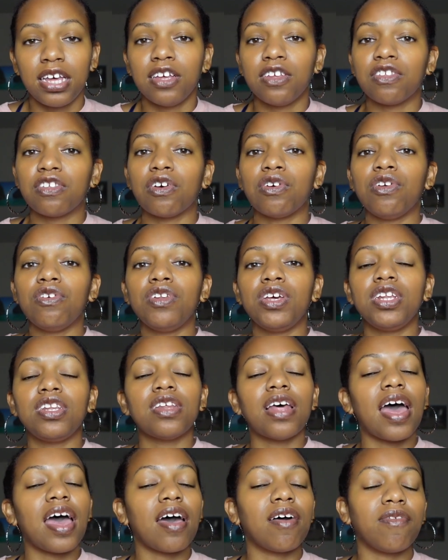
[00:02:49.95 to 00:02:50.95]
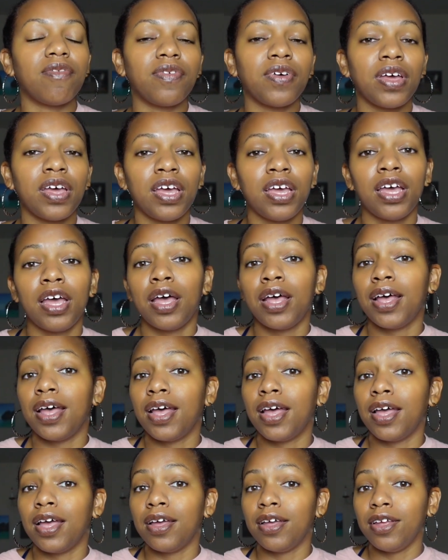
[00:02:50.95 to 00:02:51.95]
So you need to have
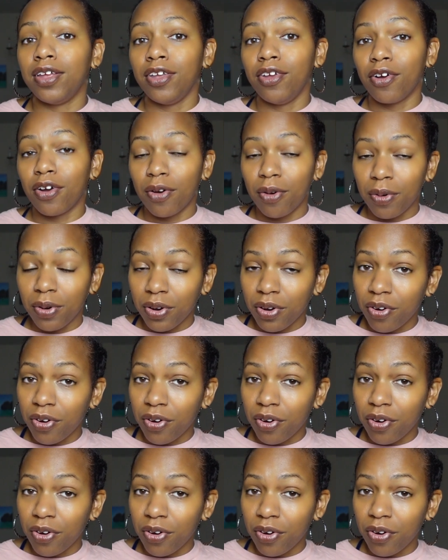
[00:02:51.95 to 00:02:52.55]
your